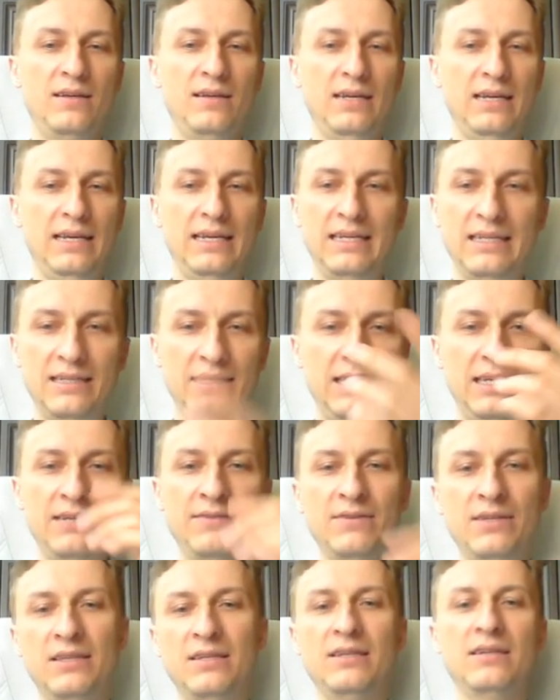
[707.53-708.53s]

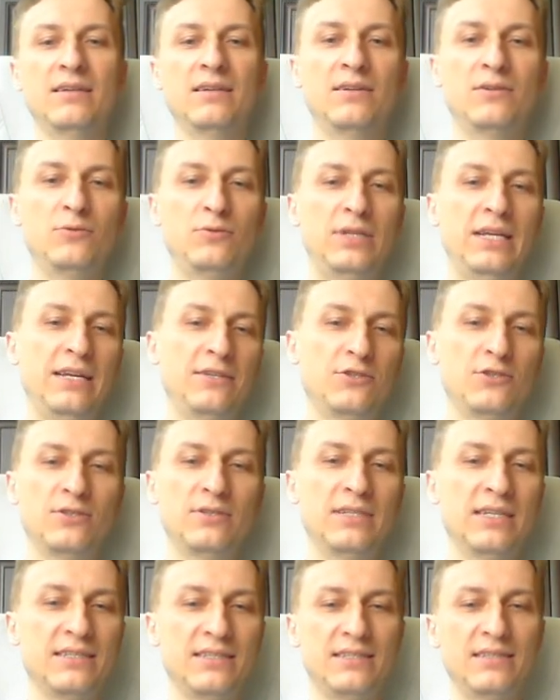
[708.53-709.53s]
Even the good
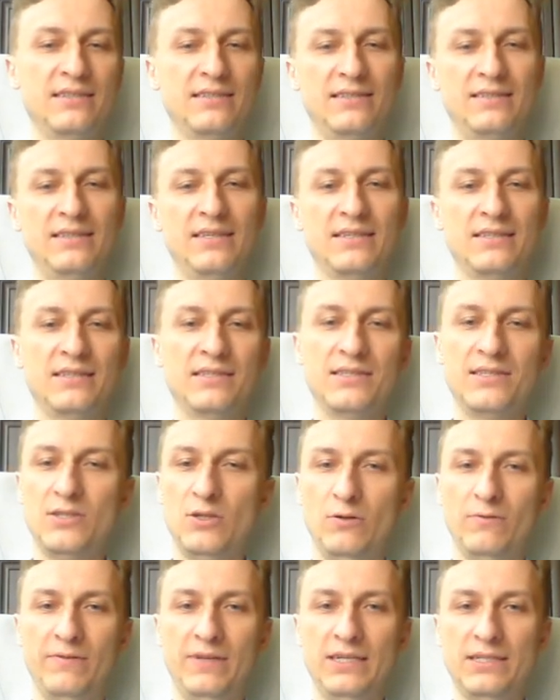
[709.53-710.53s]
engine doesn't
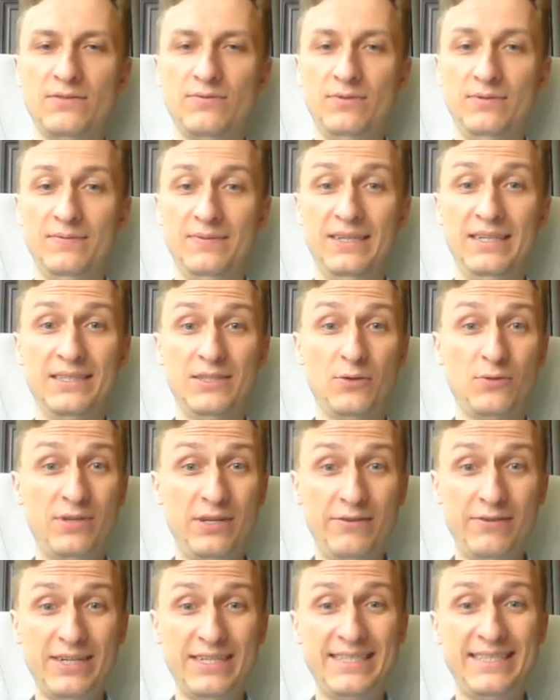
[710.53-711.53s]
solve this one. So
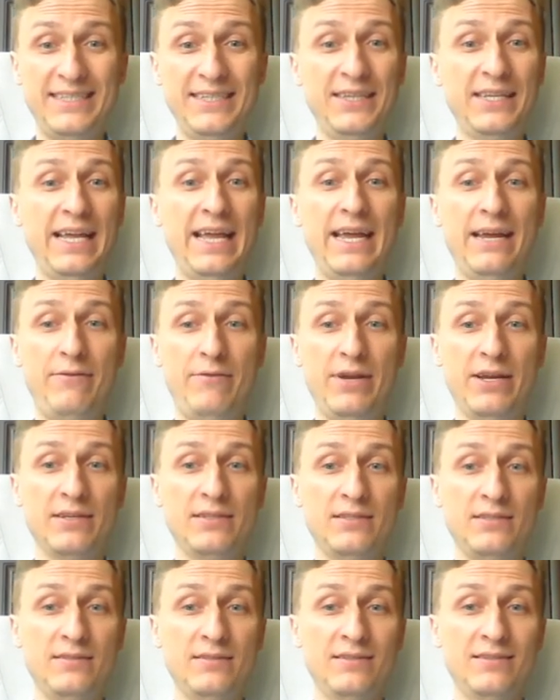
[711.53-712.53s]
there are still
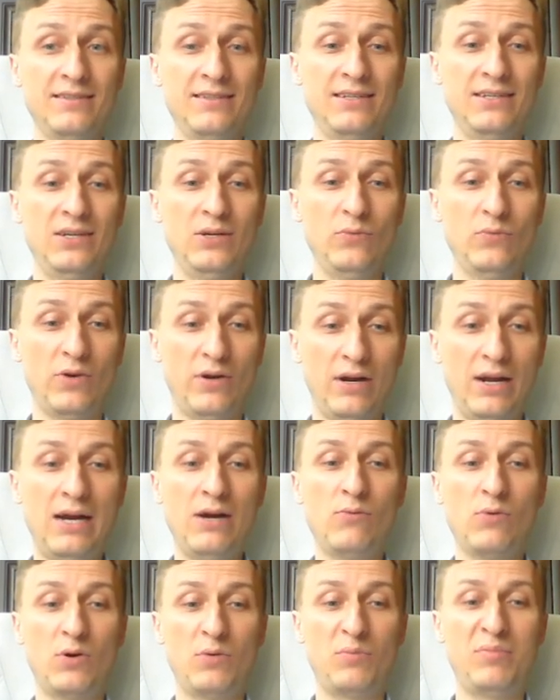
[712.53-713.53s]
areas where
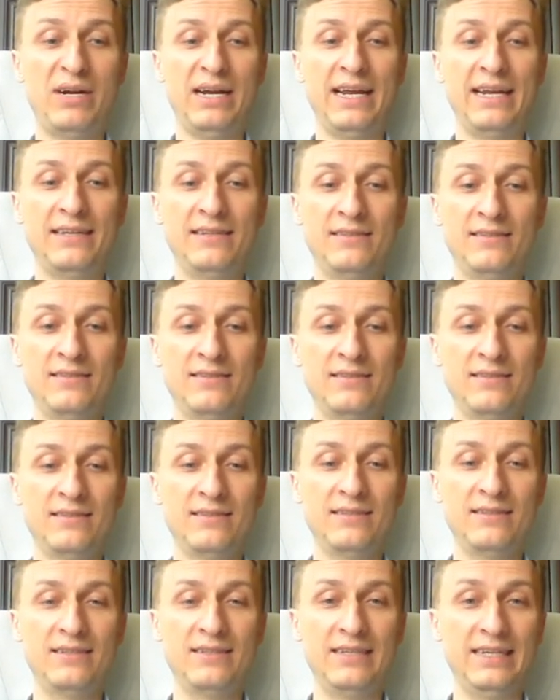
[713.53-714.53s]
our brain
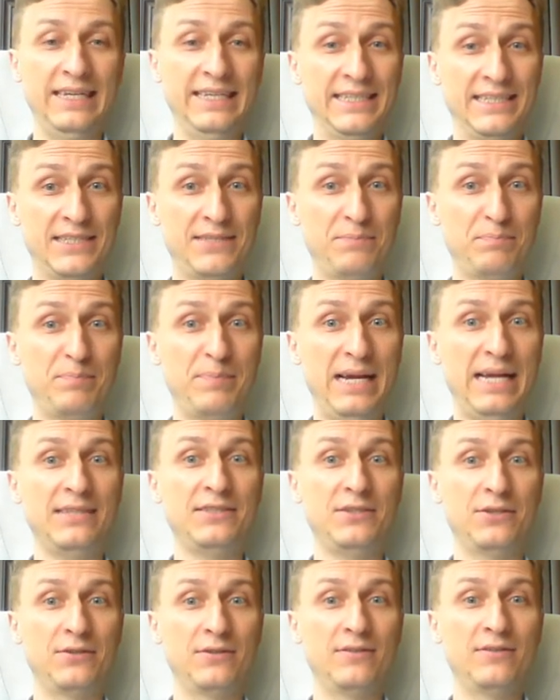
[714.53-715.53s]
is
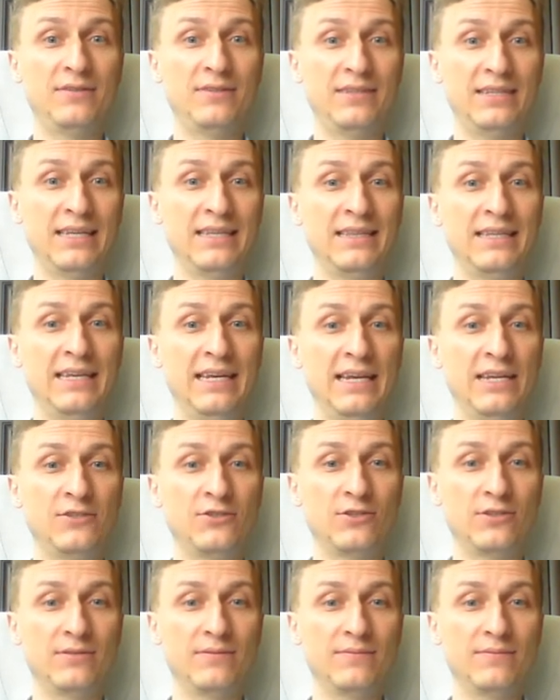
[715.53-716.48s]
better than the engine.